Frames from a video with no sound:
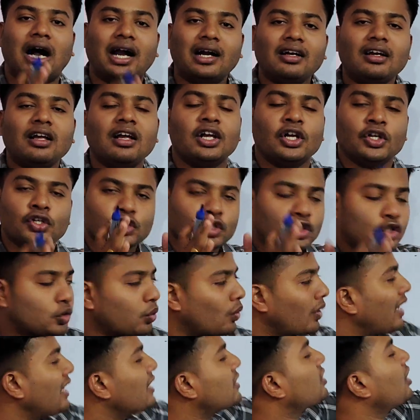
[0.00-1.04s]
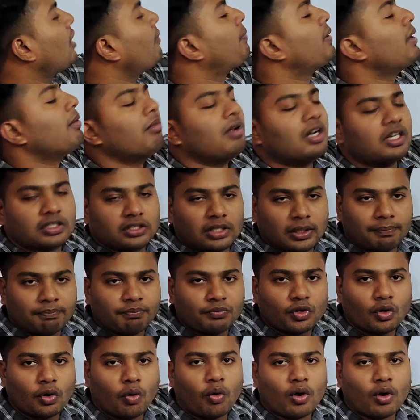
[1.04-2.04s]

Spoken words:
and storage of emulsion.